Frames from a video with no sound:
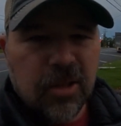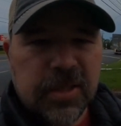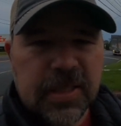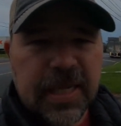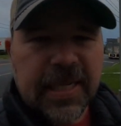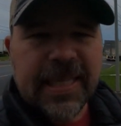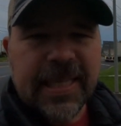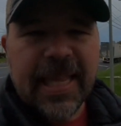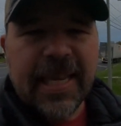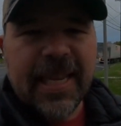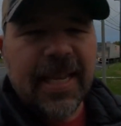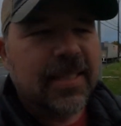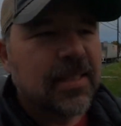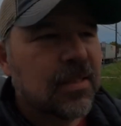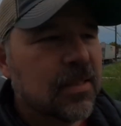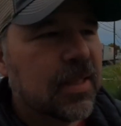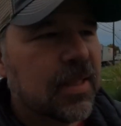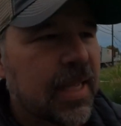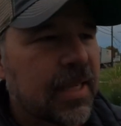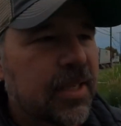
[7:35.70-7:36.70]
Looks like they, does,
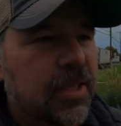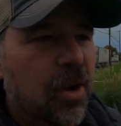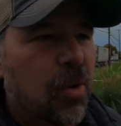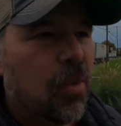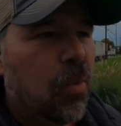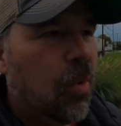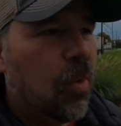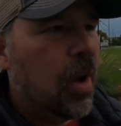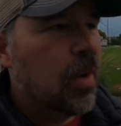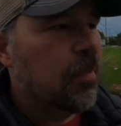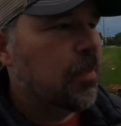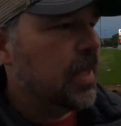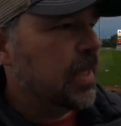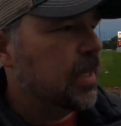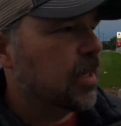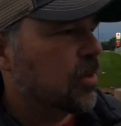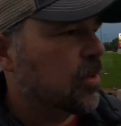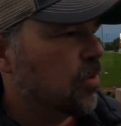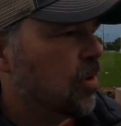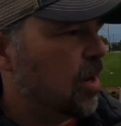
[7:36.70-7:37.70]
they don't want
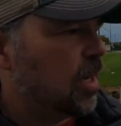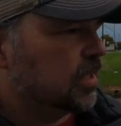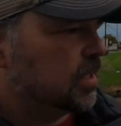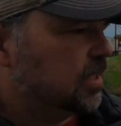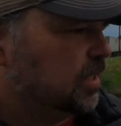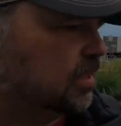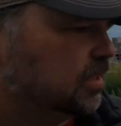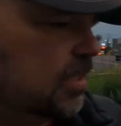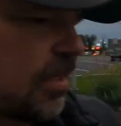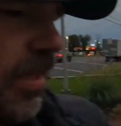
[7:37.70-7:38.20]
me to cross